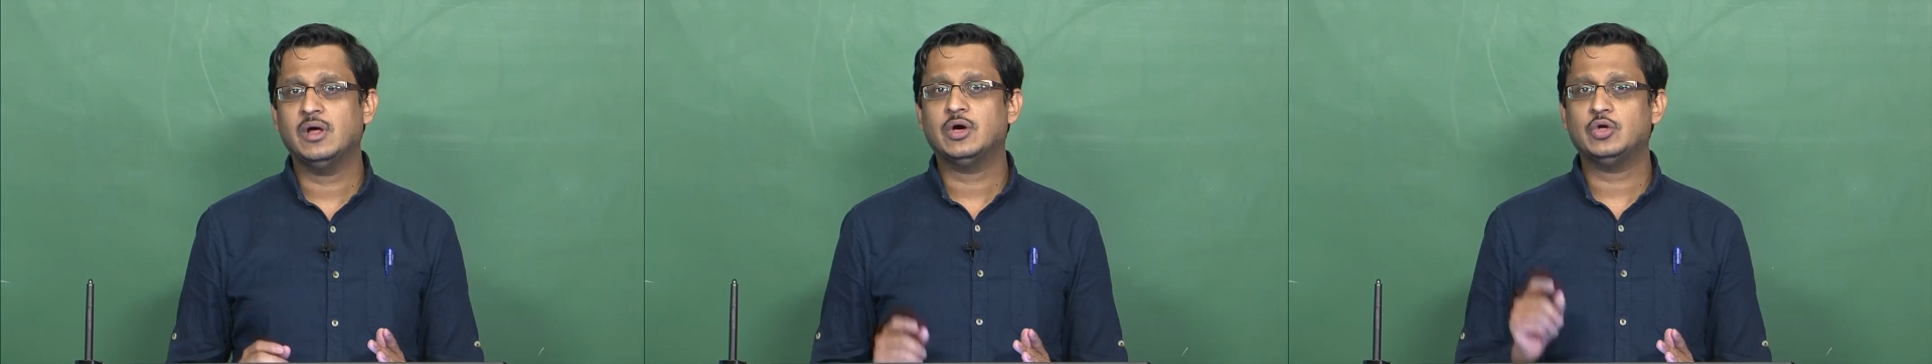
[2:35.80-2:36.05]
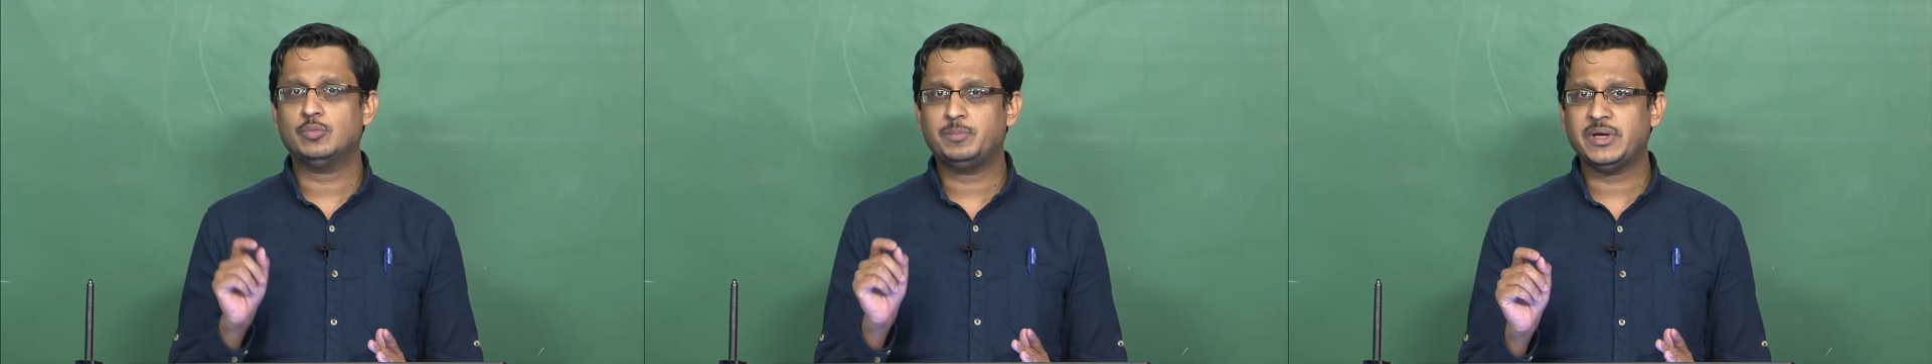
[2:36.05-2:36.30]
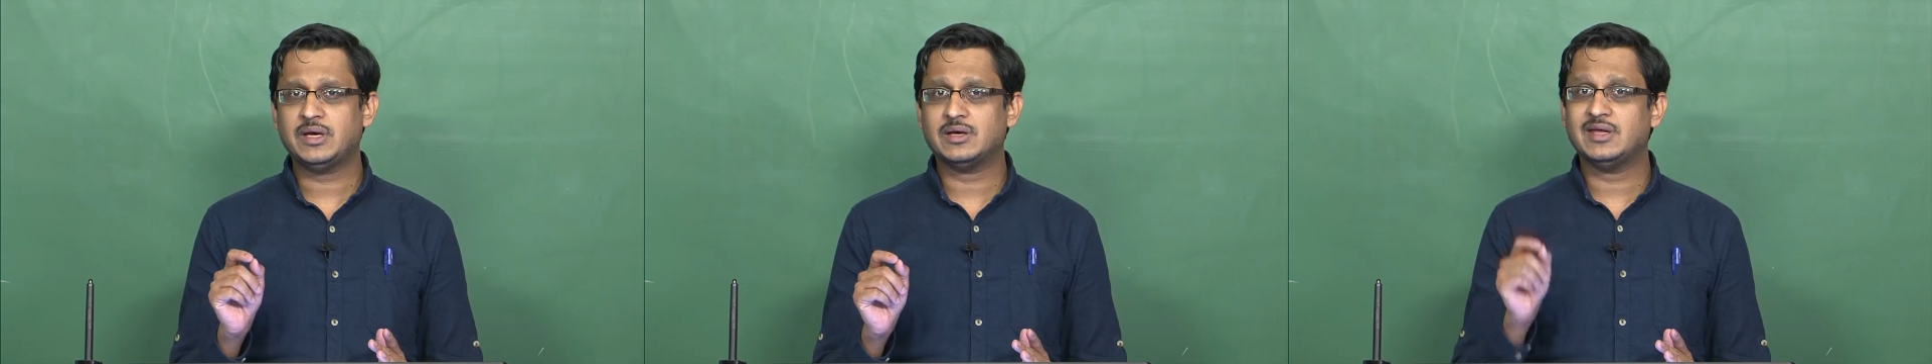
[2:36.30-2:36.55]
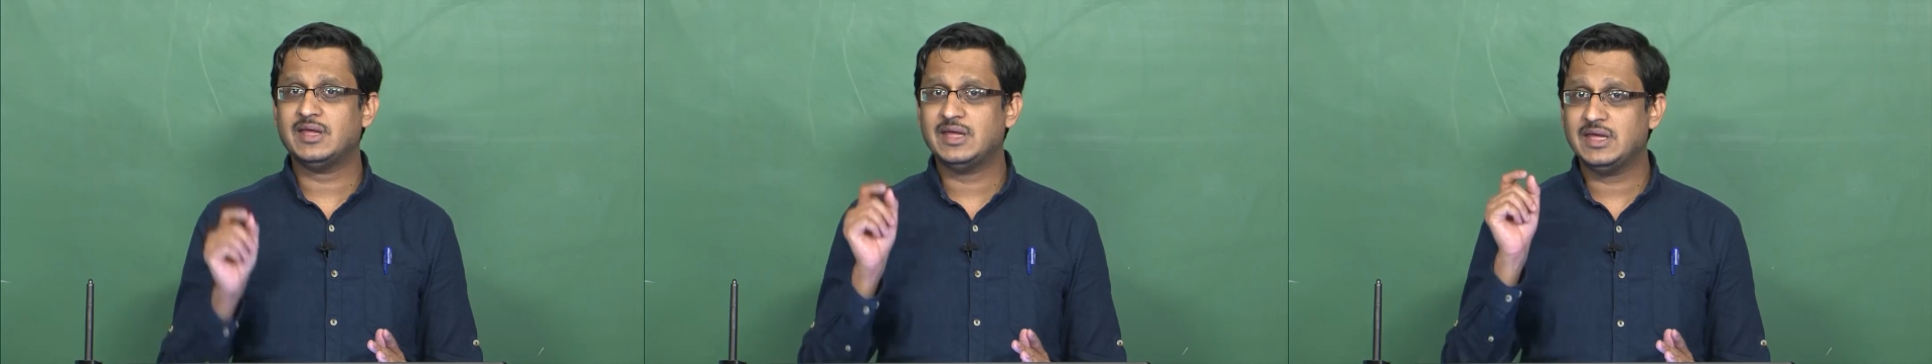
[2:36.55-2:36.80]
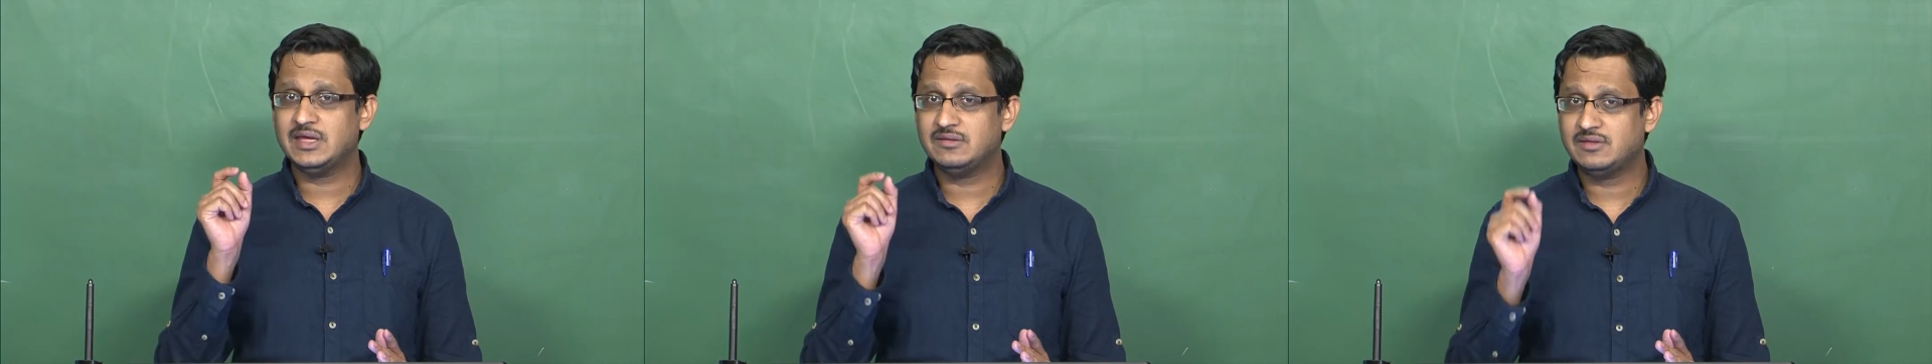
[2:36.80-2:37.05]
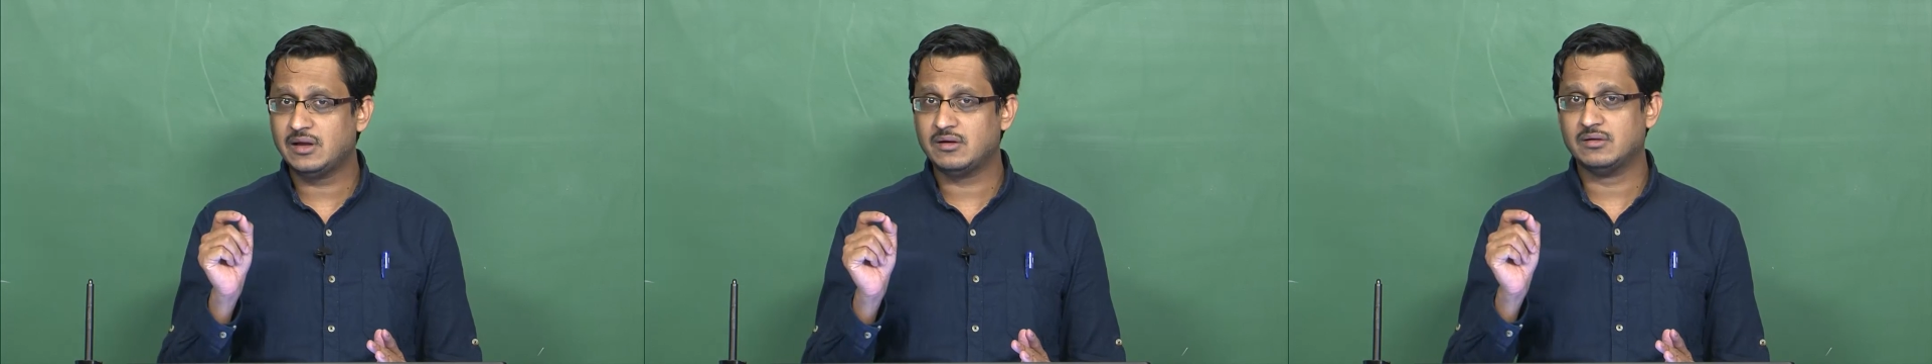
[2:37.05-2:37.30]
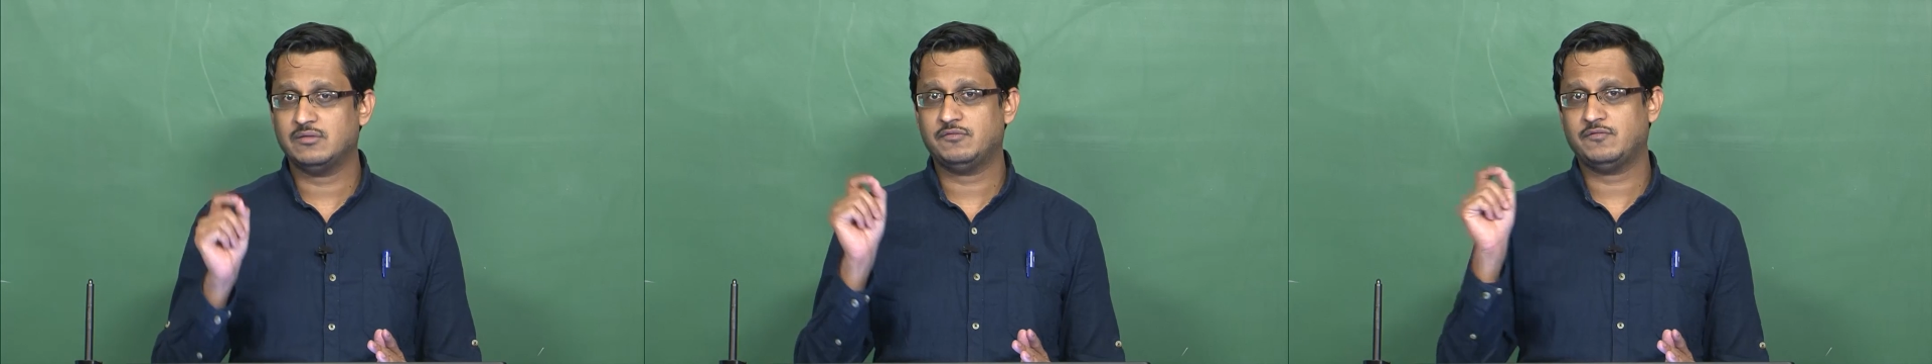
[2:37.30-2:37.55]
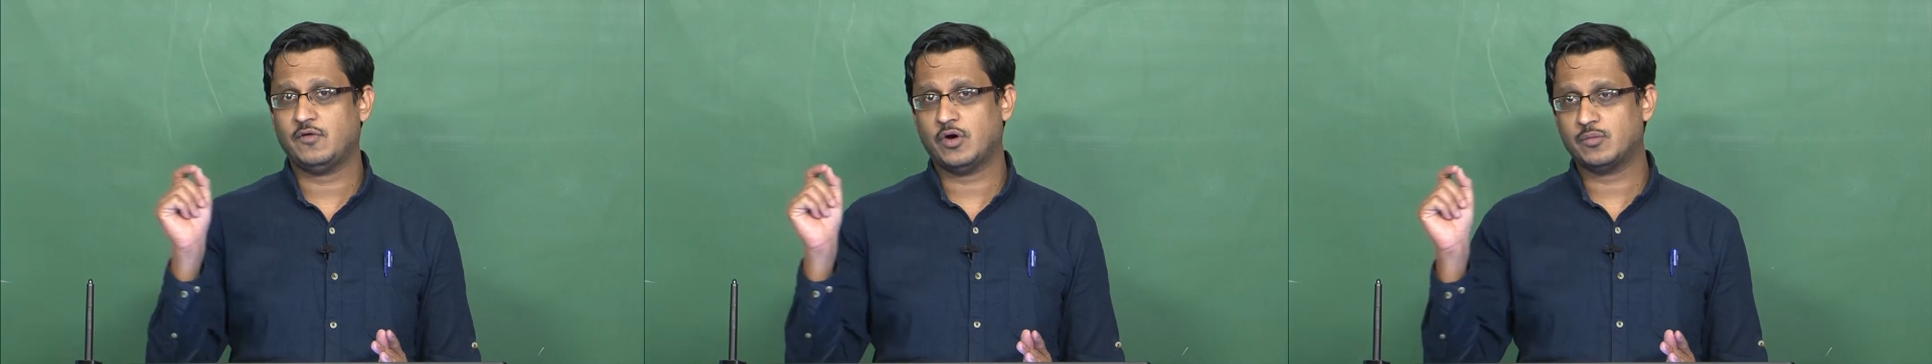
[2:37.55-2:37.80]
you pick either
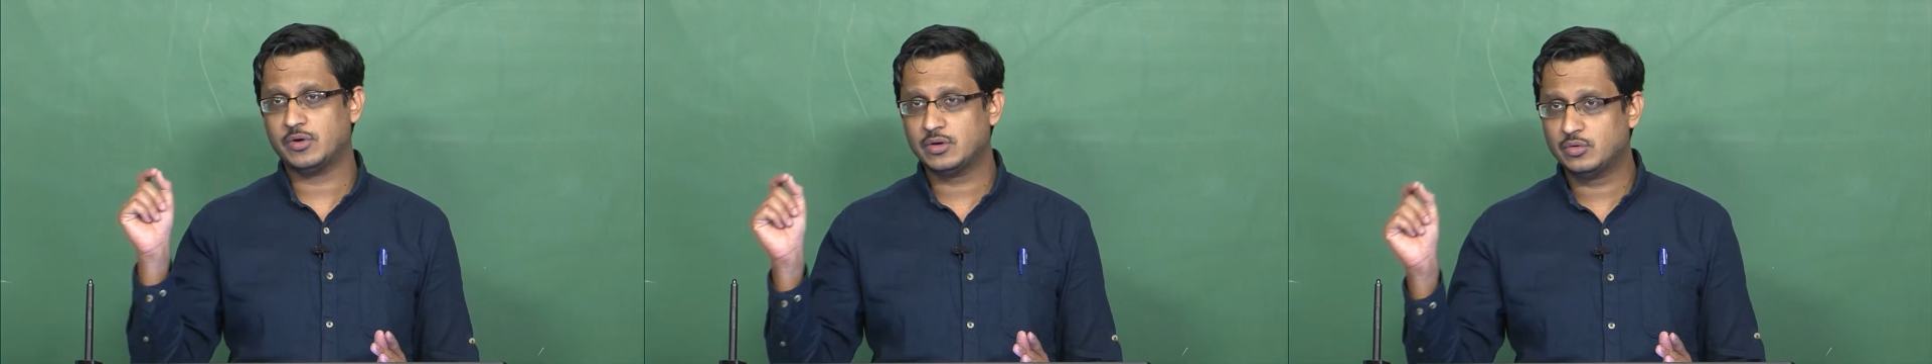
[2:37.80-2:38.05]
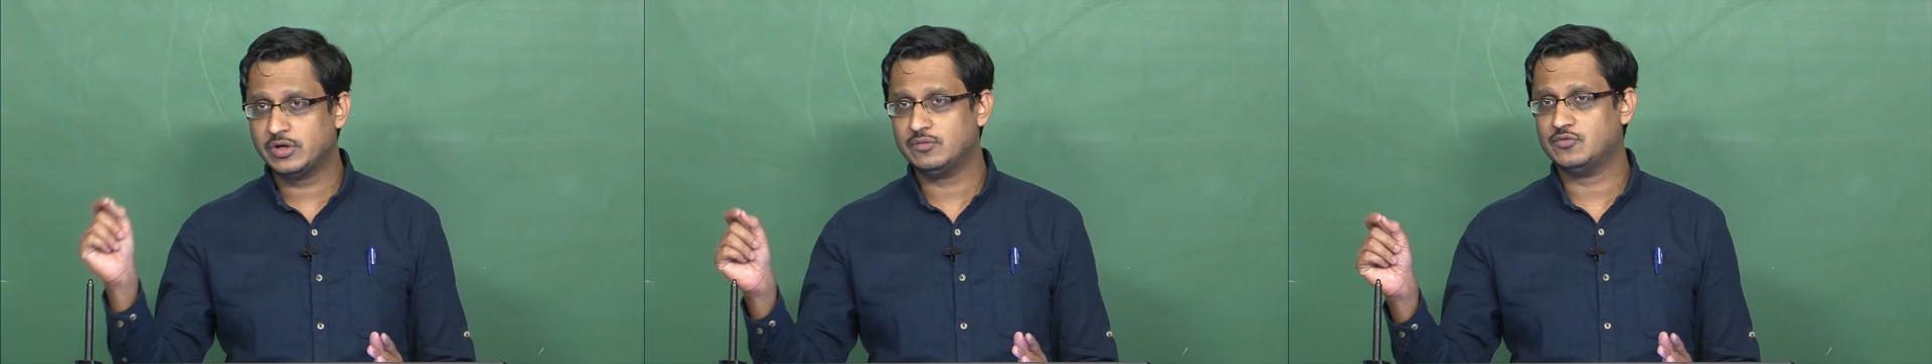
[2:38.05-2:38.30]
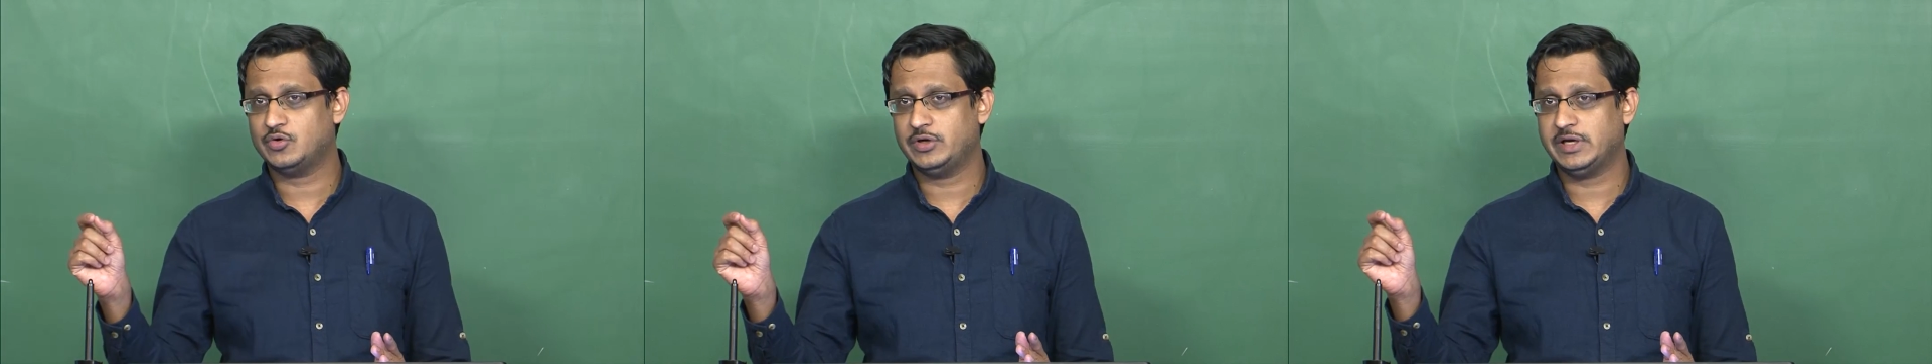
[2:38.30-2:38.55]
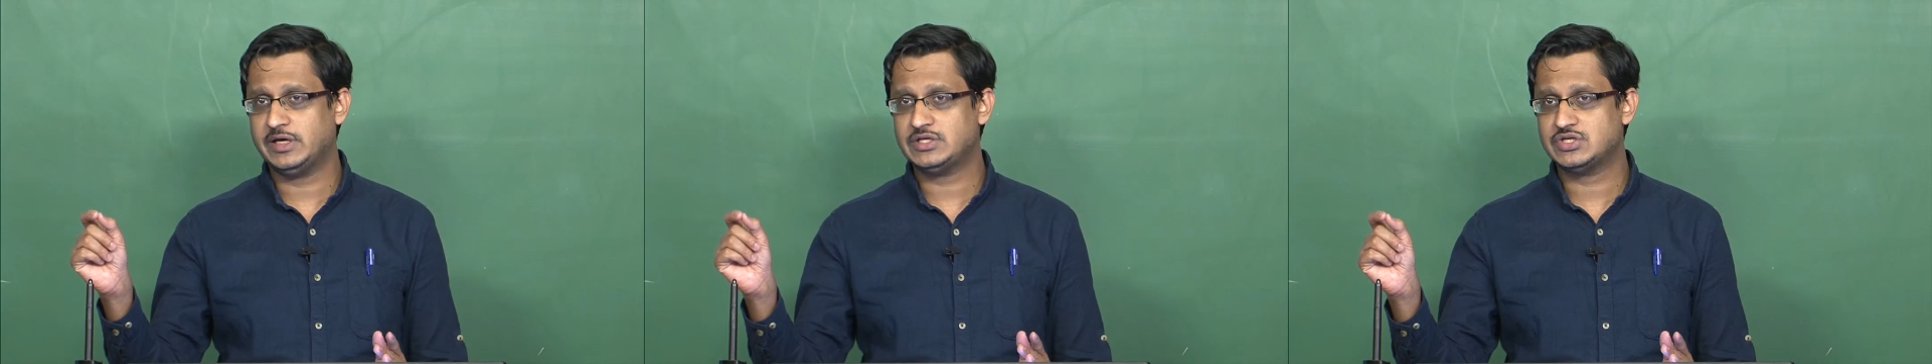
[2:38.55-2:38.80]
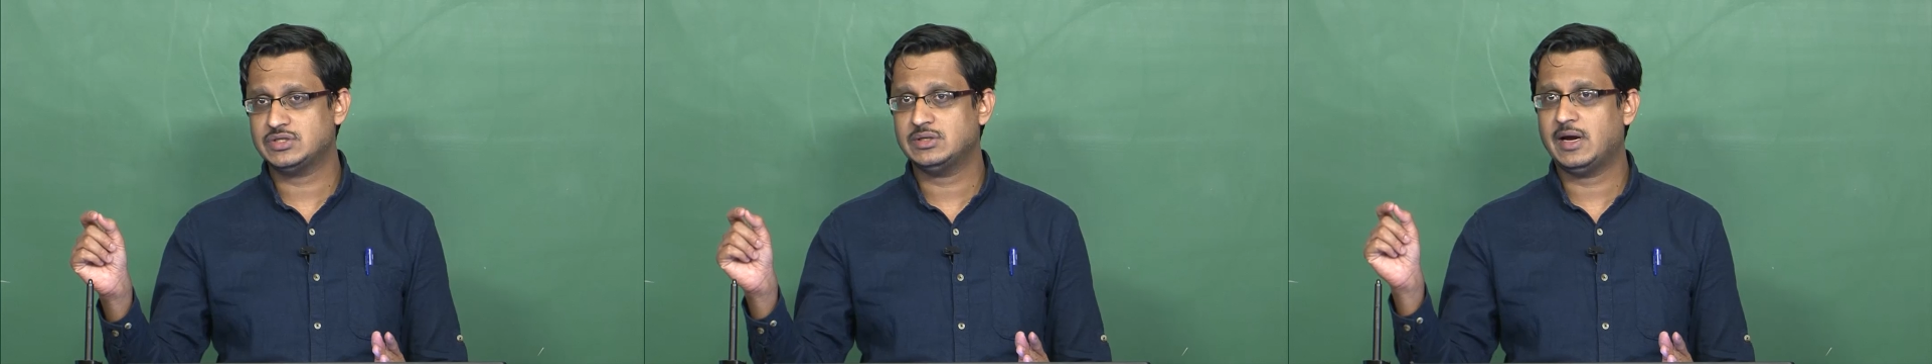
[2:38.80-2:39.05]
forward going voltage